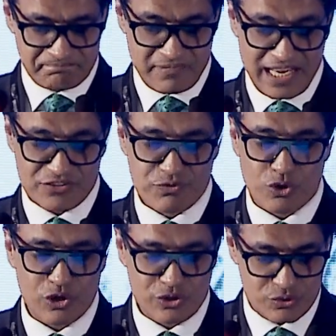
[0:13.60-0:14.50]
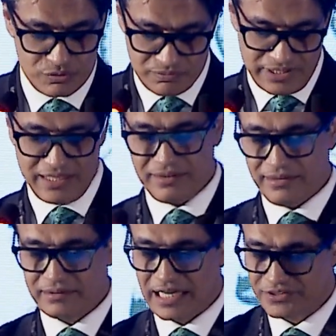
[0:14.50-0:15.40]
As we all know,
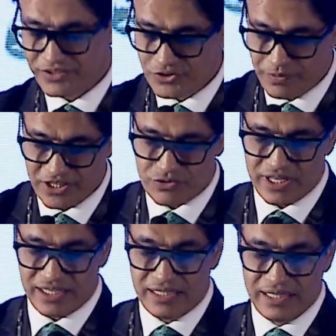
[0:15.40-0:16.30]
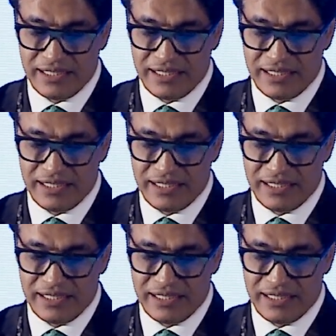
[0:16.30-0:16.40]
as we speak today,